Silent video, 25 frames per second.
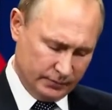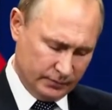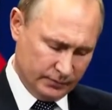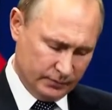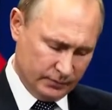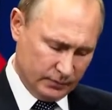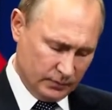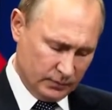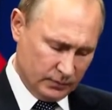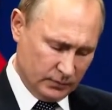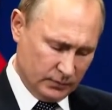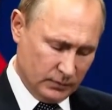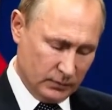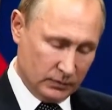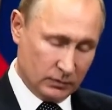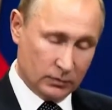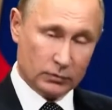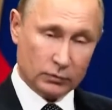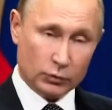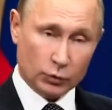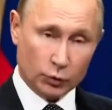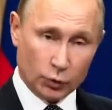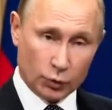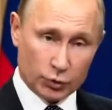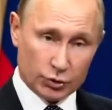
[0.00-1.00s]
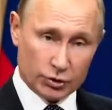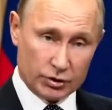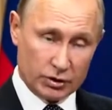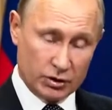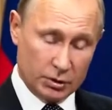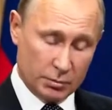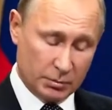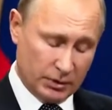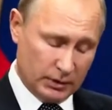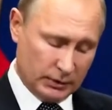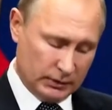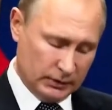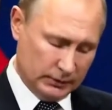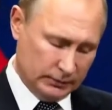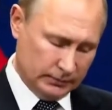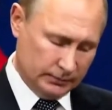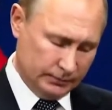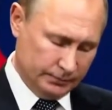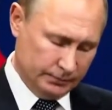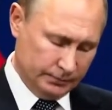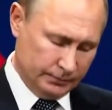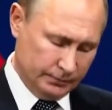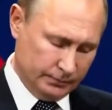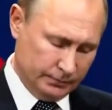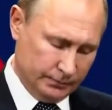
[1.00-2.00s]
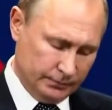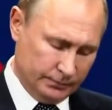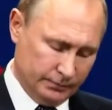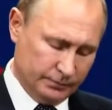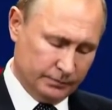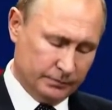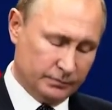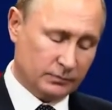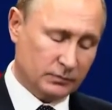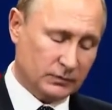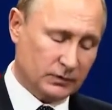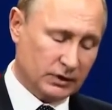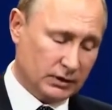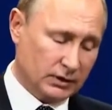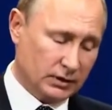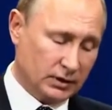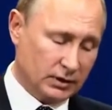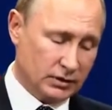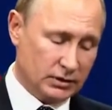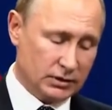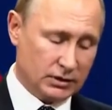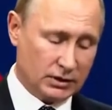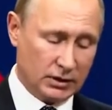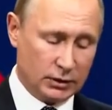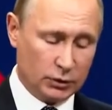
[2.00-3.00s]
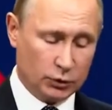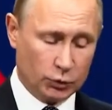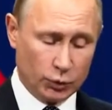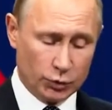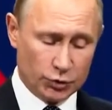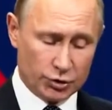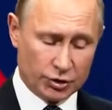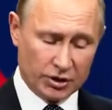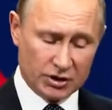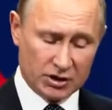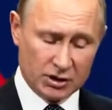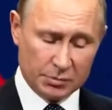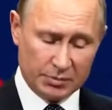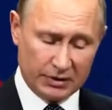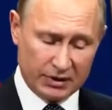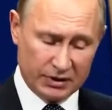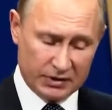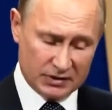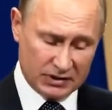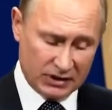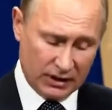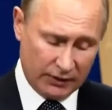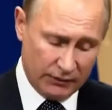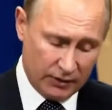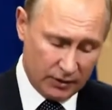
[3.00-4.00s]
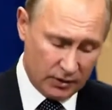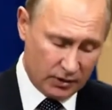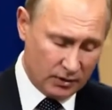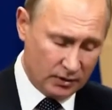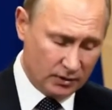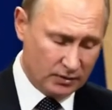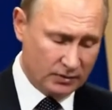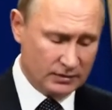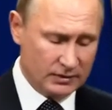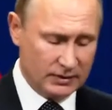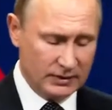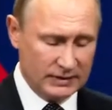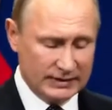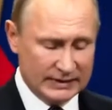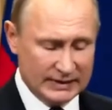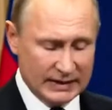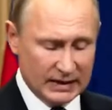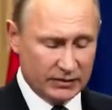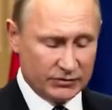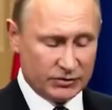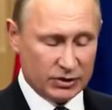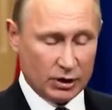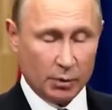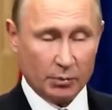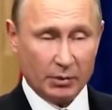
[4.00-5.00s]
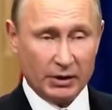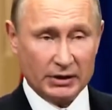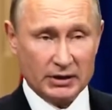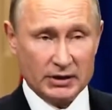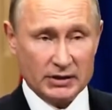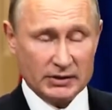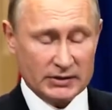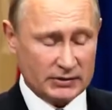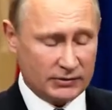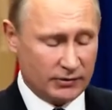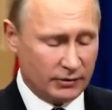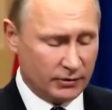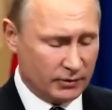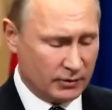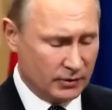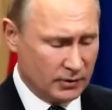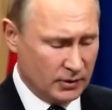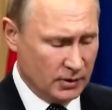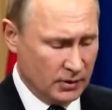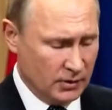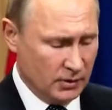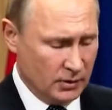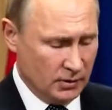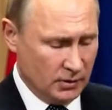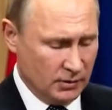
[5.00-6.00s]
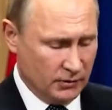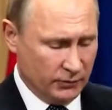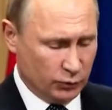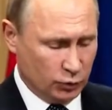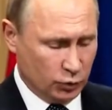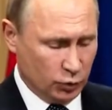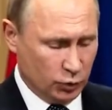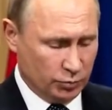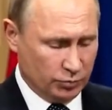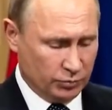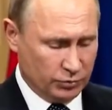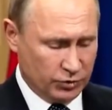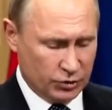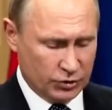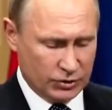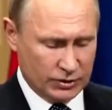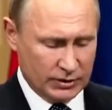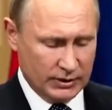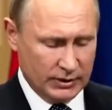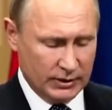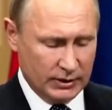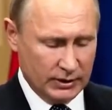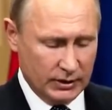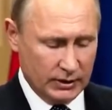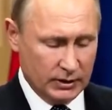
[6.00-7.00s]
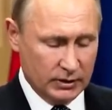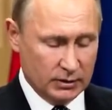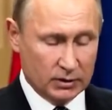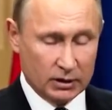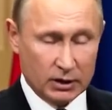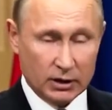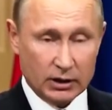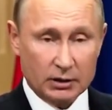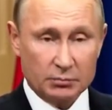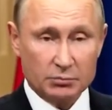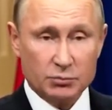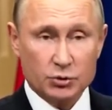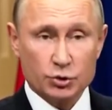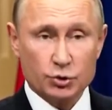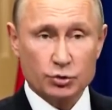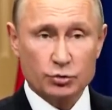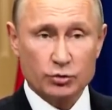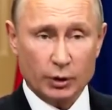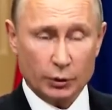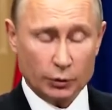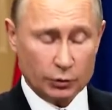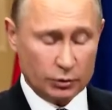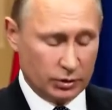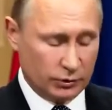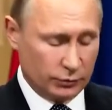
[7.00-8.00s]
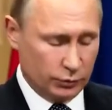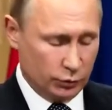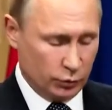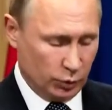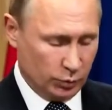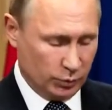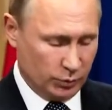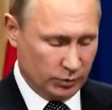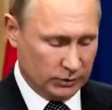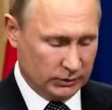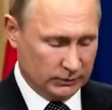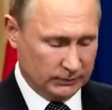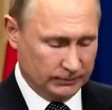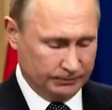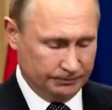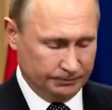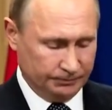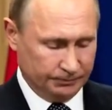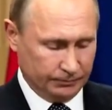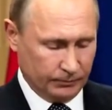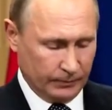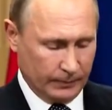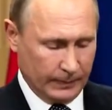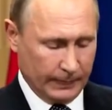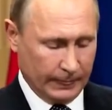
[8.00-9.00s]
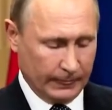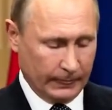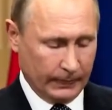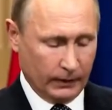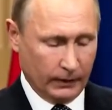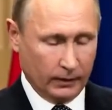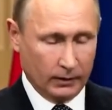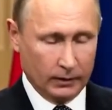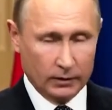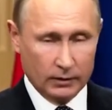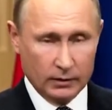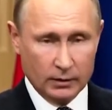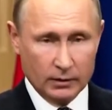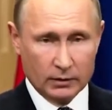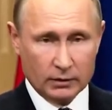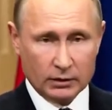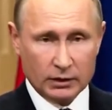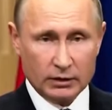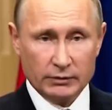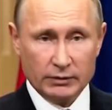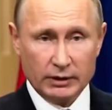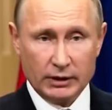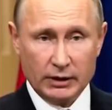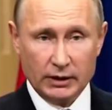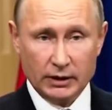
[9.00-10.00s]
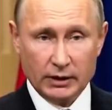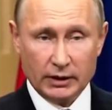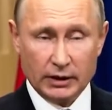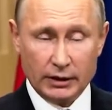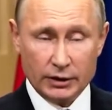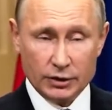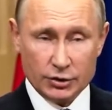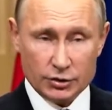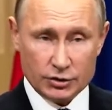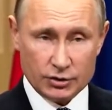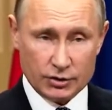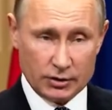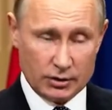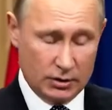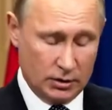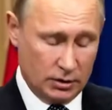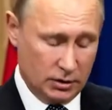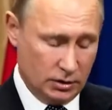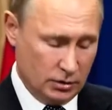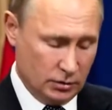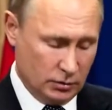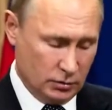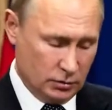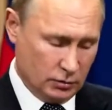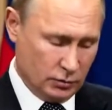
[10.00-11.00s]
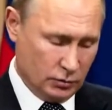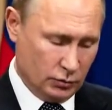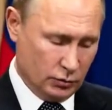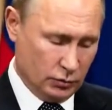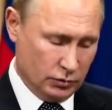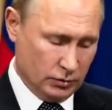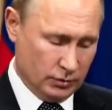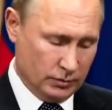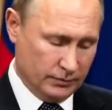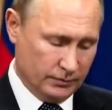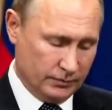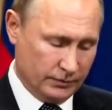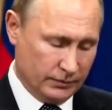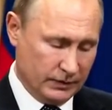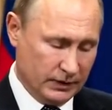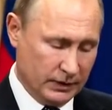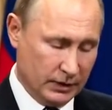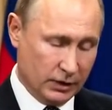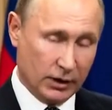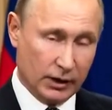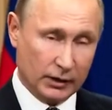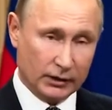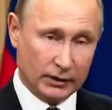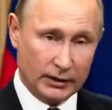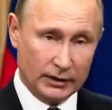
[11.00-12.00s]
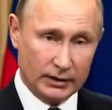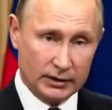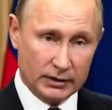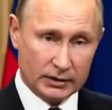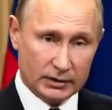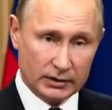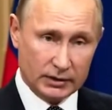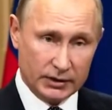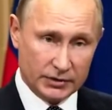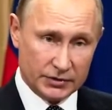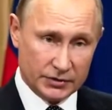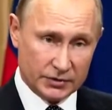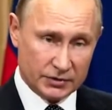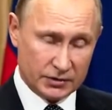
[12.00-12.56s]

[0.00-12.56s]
postures dovetail exactly, and yet the overlapping and mutual interests abound. We have to look for points of contact and interact closer and a variety of international fora.